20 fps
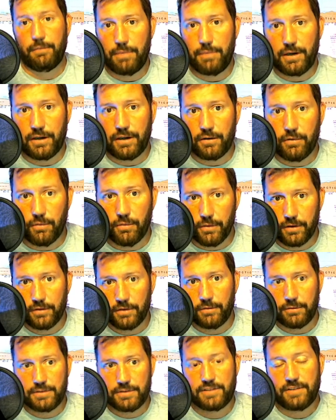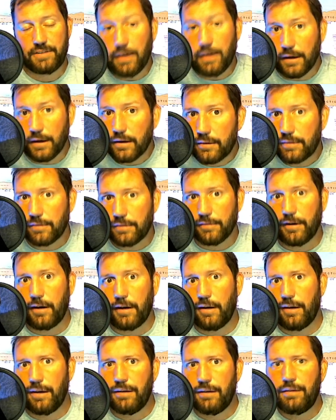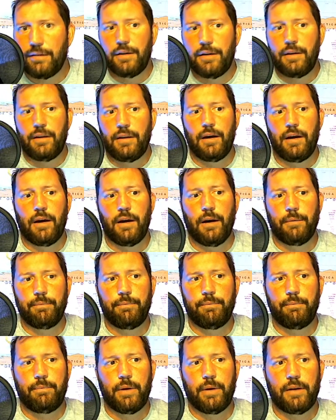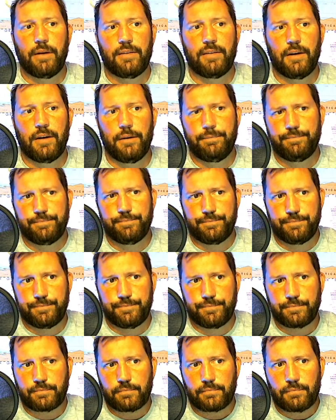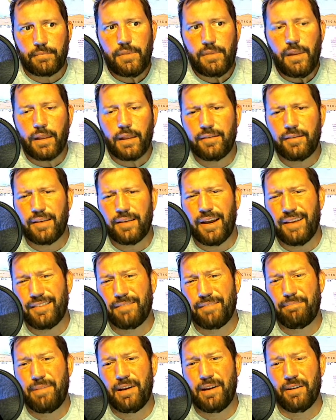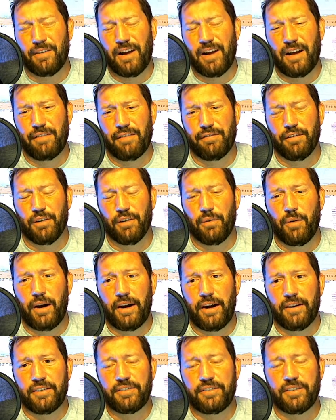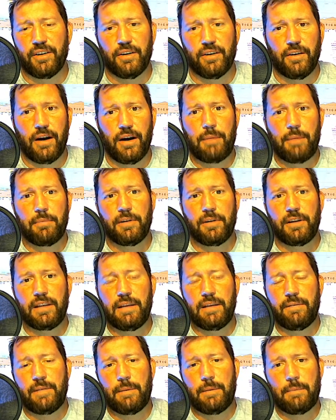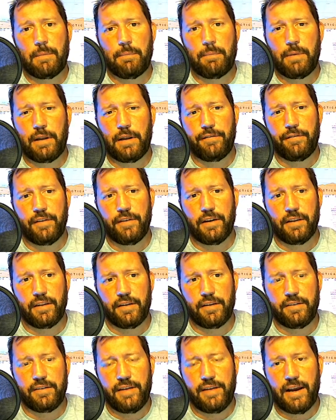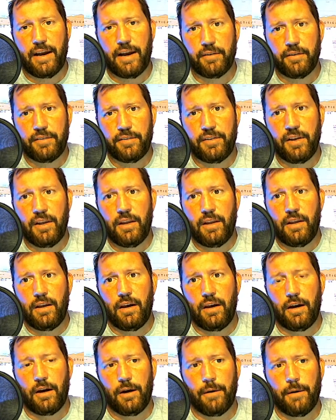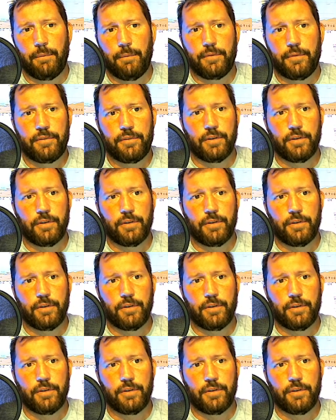Bancor, which sucks right now, but these guys have been around for a while, so I'm going to give them the benefit of the doubt. But